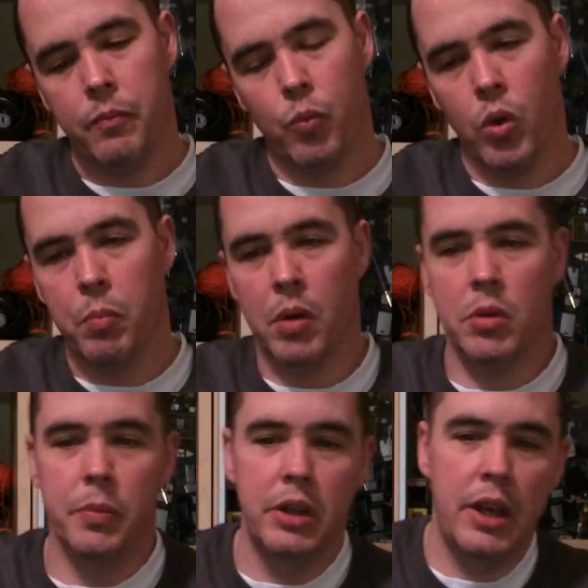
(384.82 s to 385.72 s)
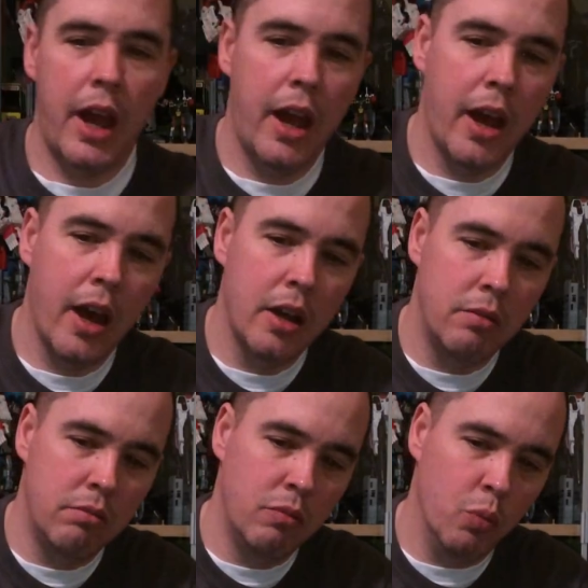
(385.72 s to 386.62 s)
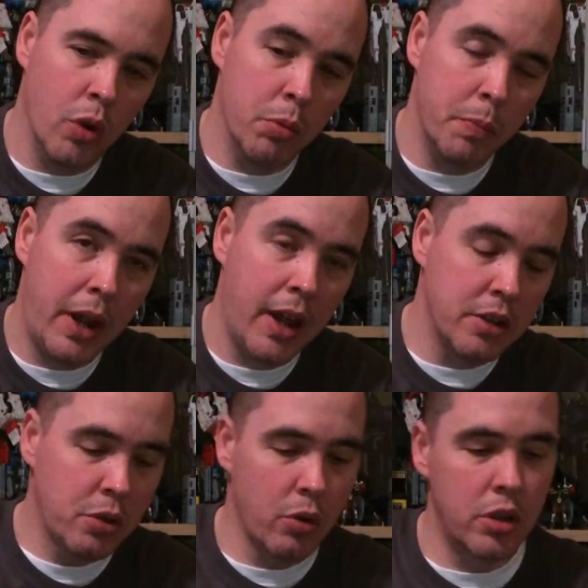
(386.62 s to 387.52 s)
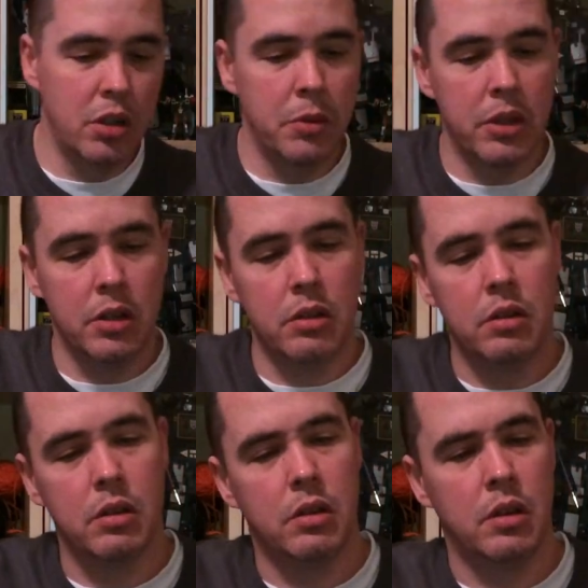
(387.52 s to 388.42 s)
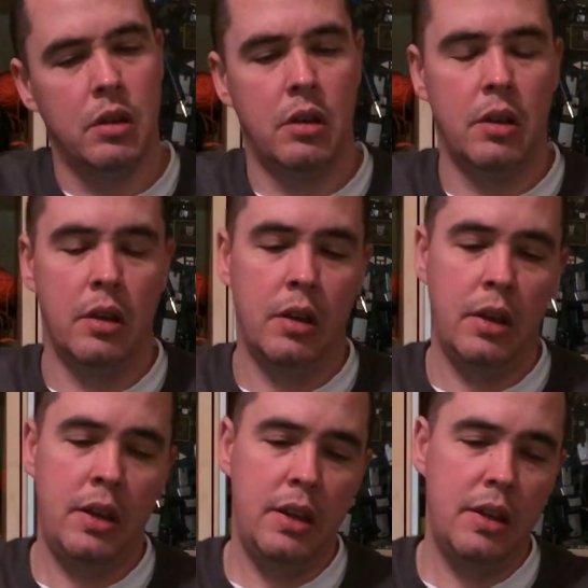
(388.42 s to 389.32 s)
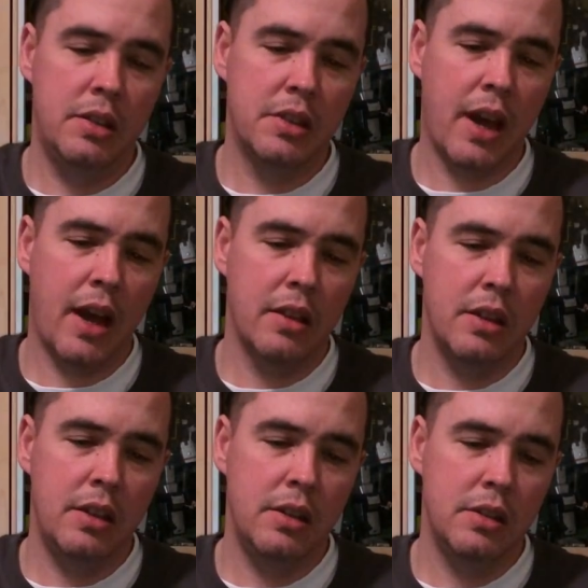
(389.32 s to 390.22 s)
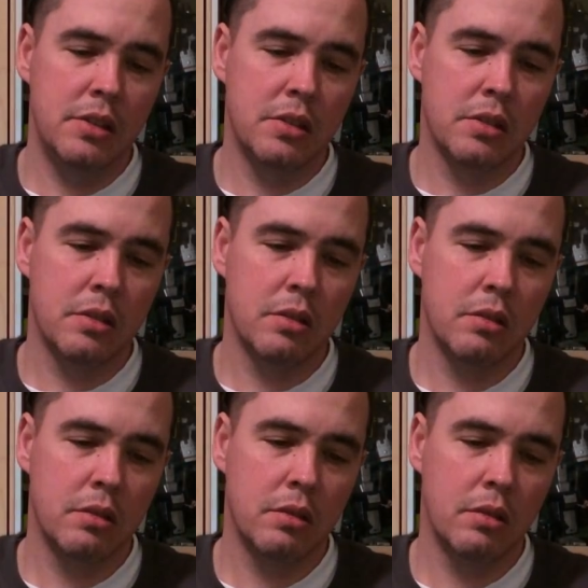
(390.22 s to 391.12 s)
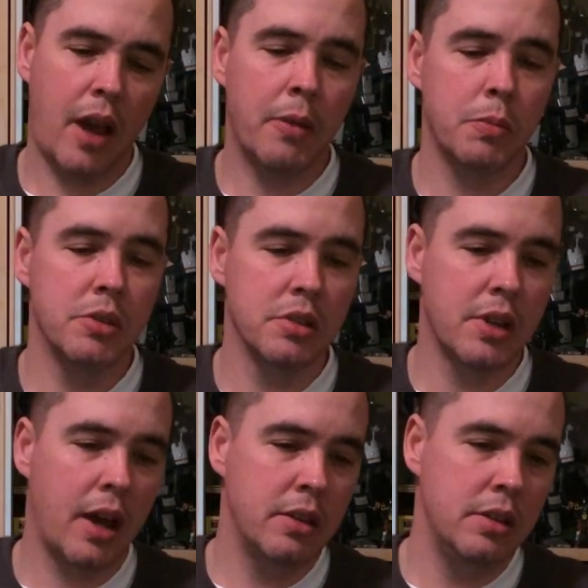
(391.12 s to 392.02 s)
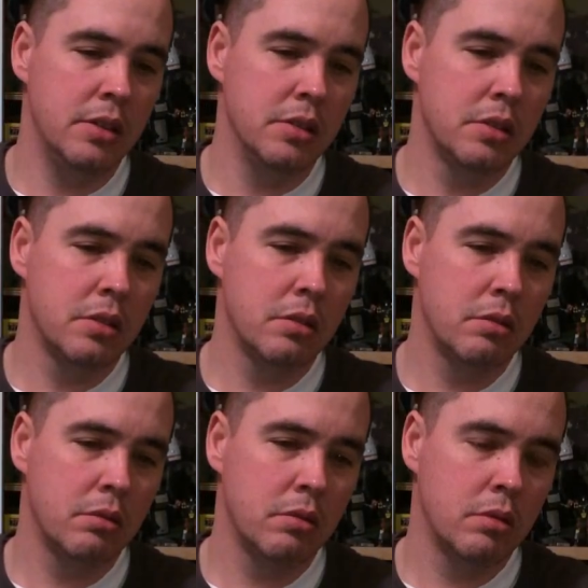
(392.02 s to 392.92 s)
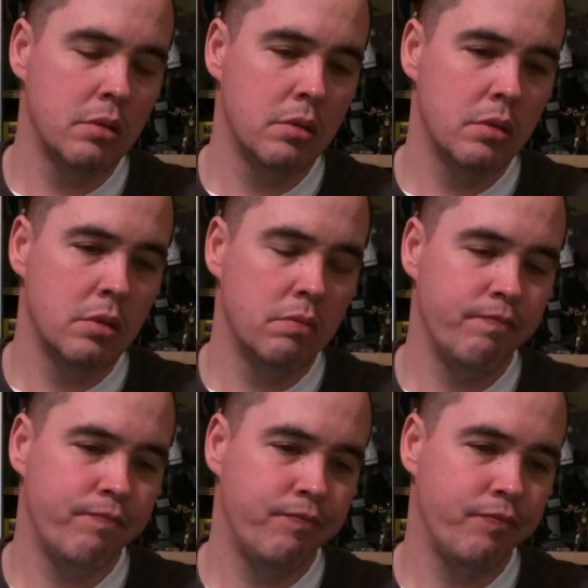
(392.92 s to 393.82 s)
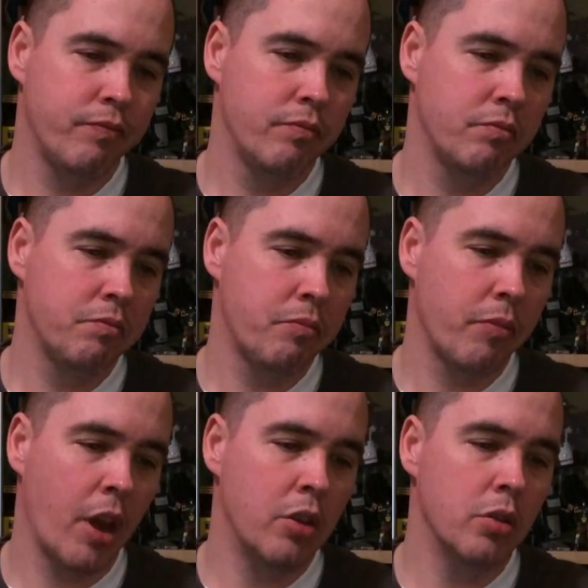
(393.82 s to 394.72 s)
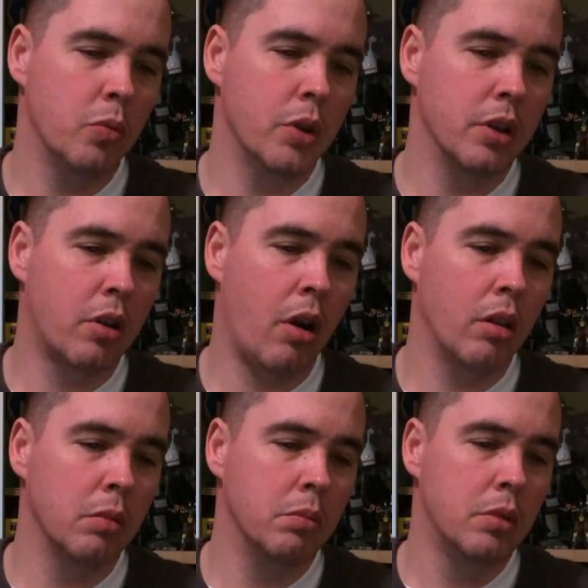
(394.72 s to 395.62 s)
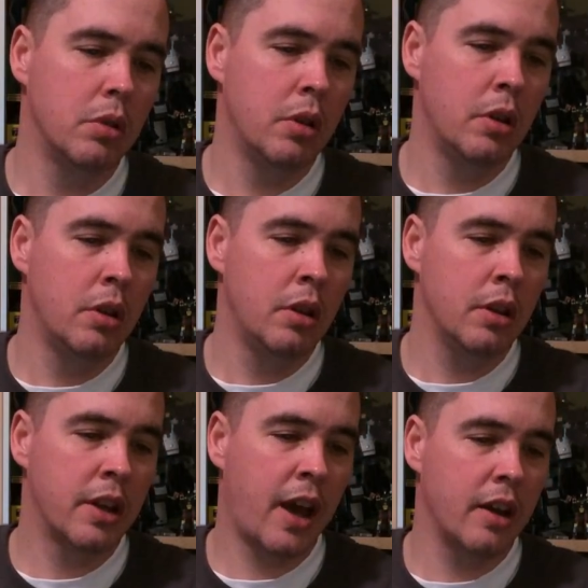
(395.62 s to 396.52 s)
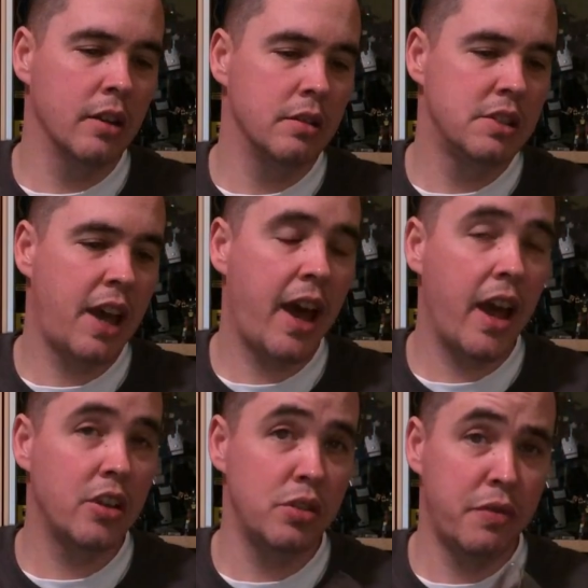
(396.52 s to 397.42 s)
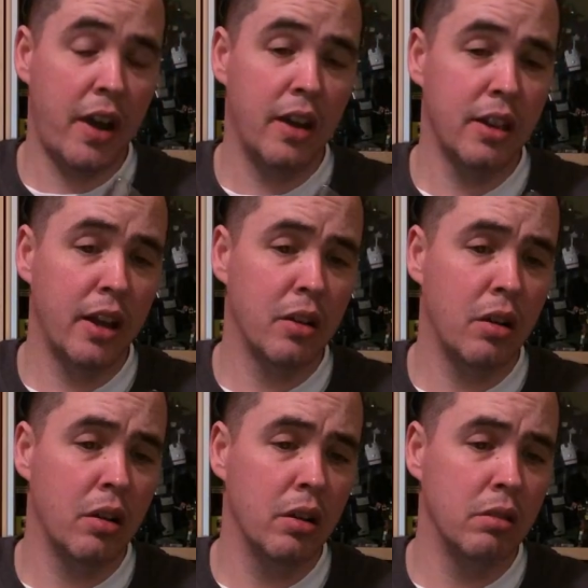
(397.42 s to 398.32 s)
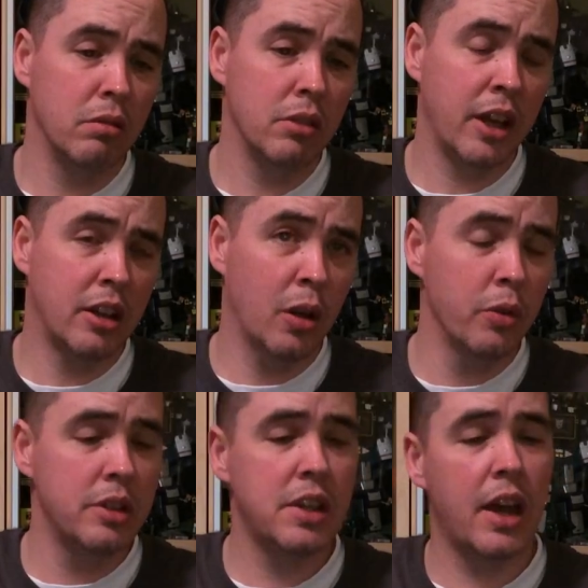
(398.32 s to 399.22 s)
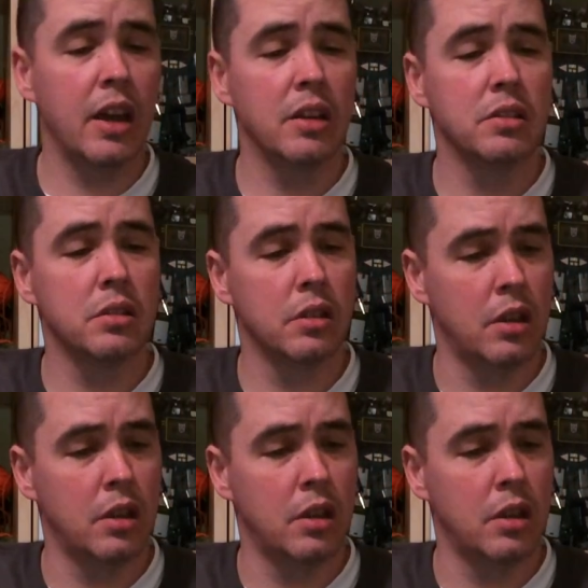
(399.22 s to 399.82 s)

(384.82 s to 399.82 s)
Where Bumblebee had rubber bands holding him in, he's got these, Optimus has got these, I don't know what to call them, the kind of tags you find like on like clothing tags.